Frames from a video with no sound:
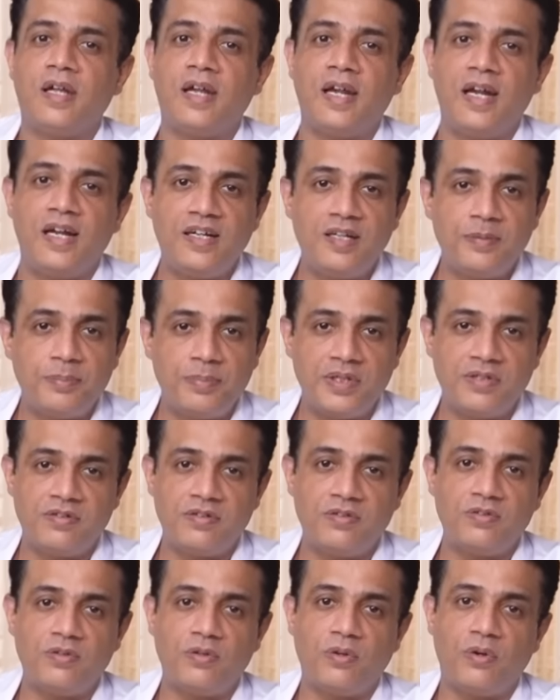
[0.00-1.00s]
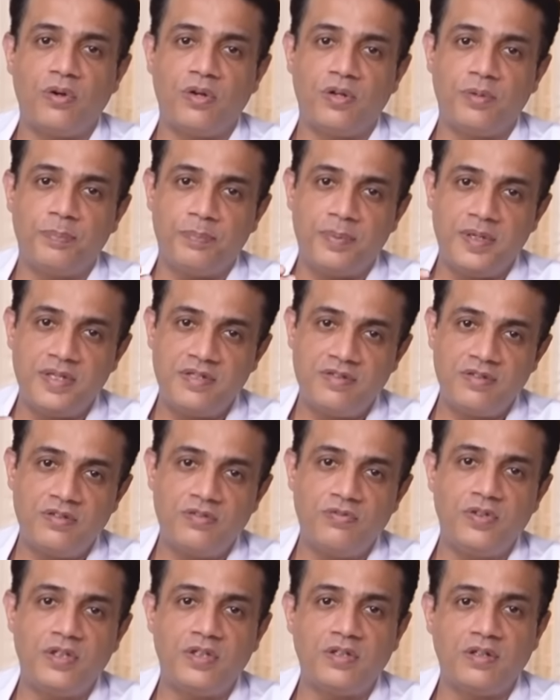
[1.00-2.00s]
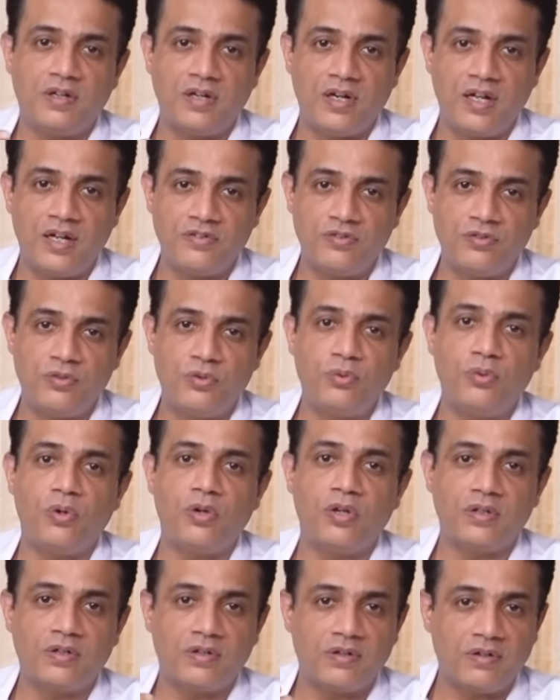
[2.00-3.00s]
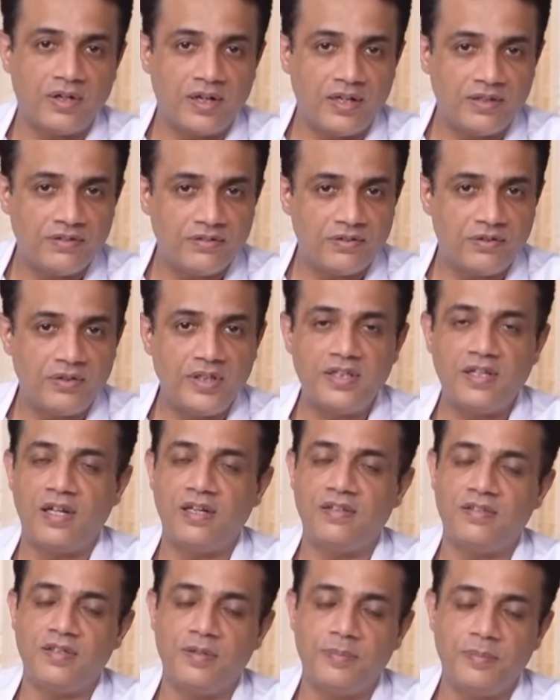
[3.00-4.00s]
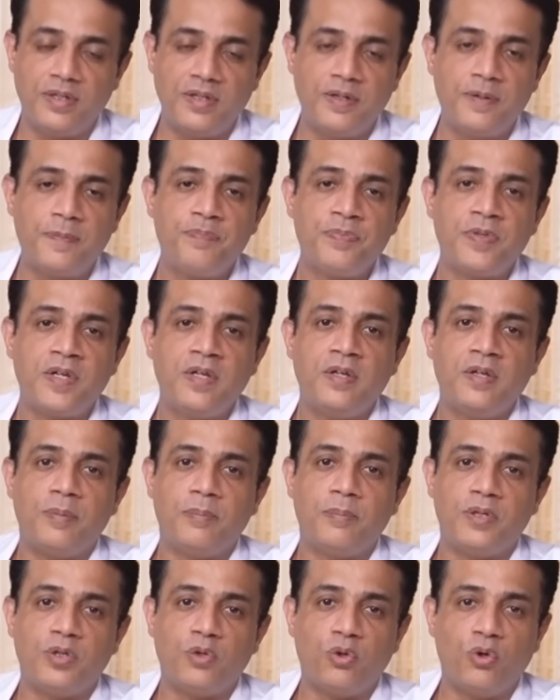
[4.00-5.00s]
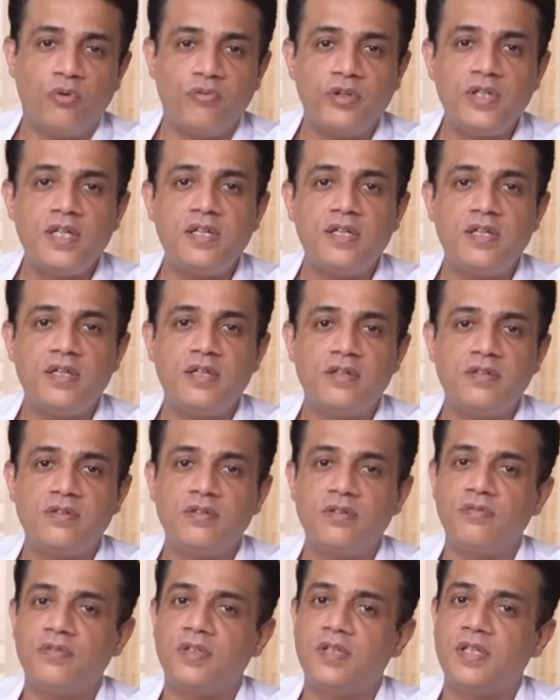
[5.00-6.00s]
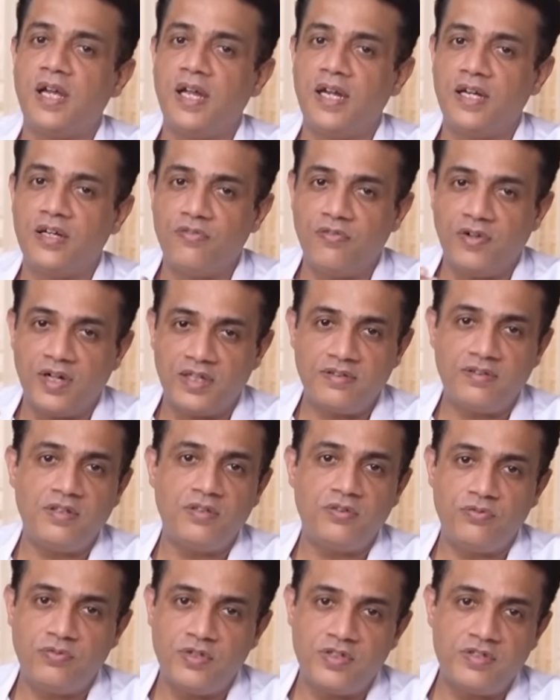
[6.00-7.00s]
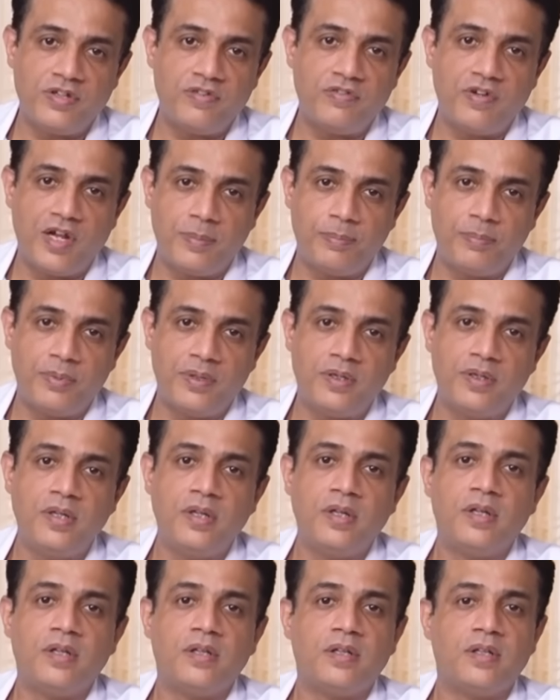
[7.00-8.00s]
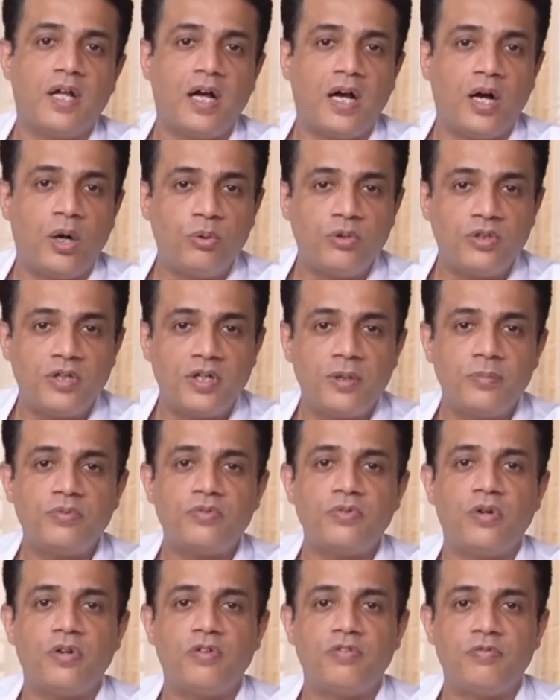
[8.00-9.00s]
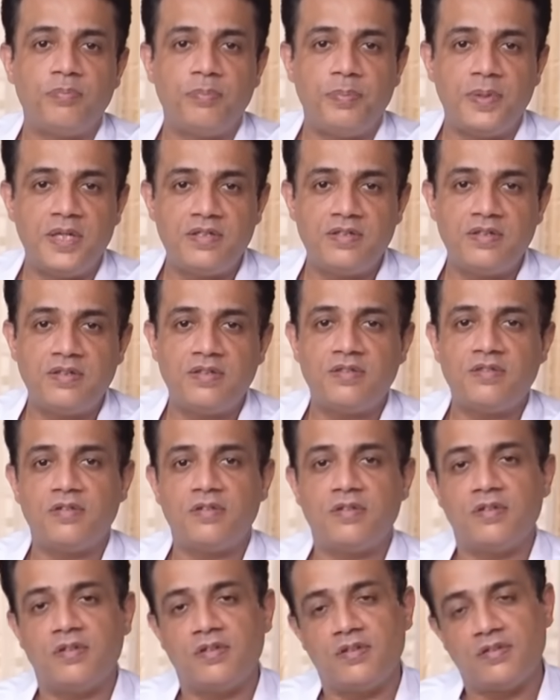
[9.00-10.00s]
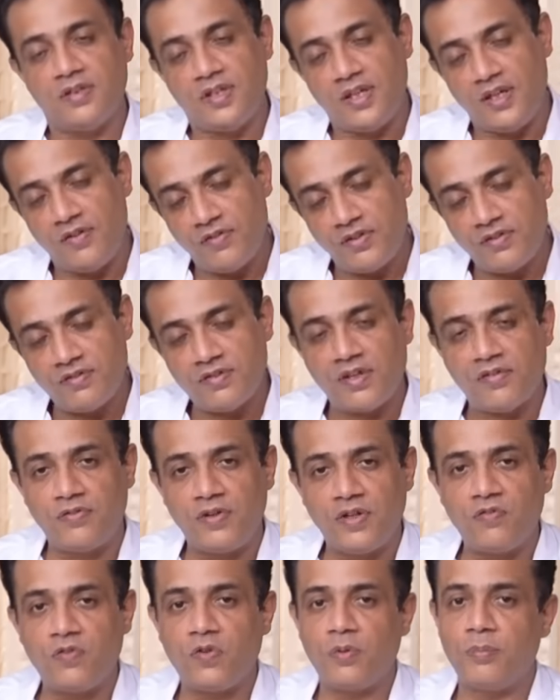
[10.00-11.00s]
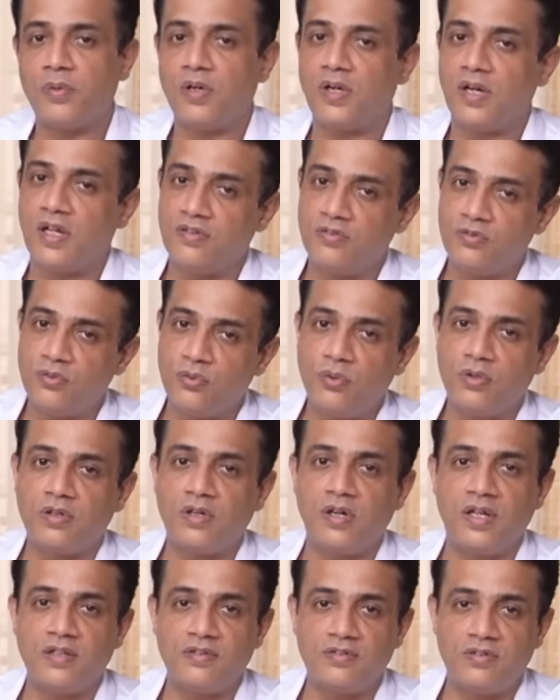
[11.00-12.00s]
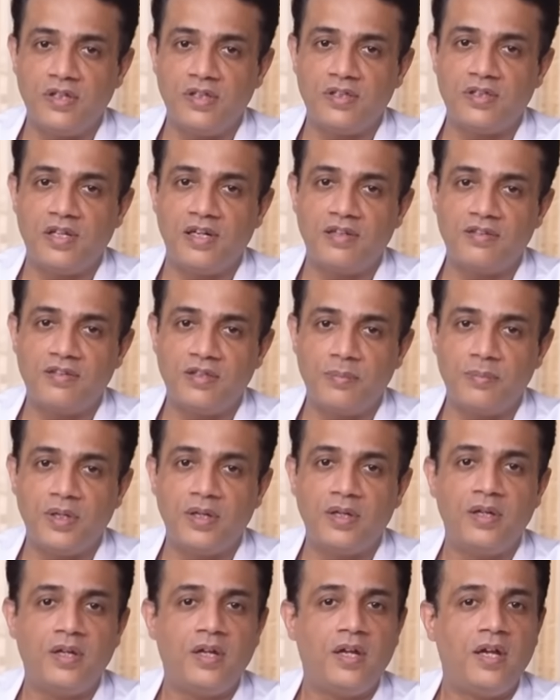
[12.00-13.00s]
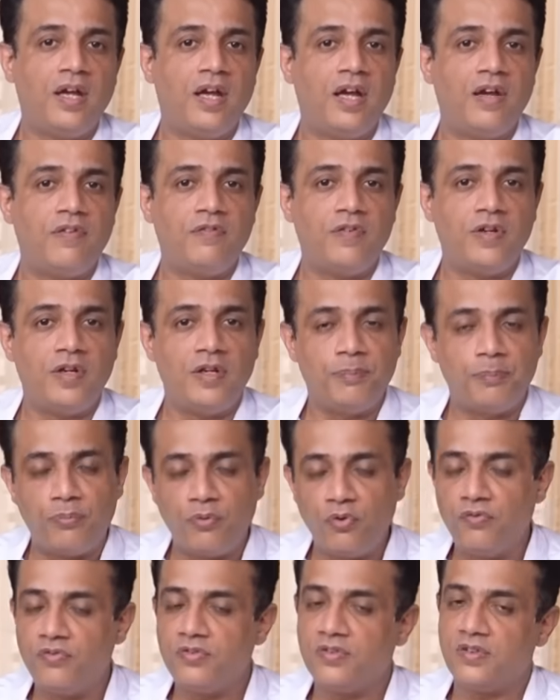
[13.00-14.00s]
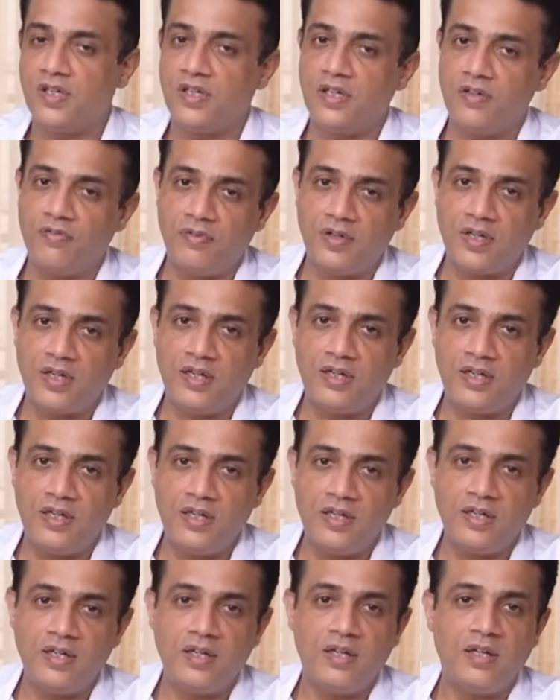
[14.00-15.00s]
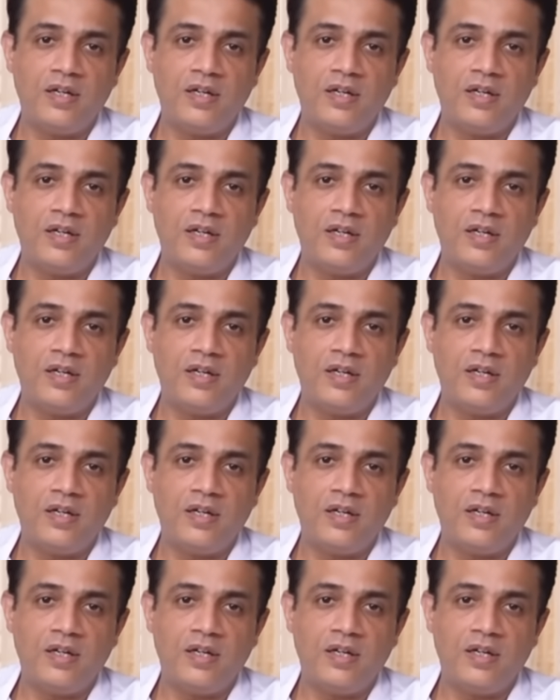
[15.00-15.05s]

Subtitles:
elder patients or patients with class 2 or class 3 thalassemia. But over the years, with the advances which have happened, the outcomes of patients even suffering from class 2 or class 3 thalassemia have improved significantly.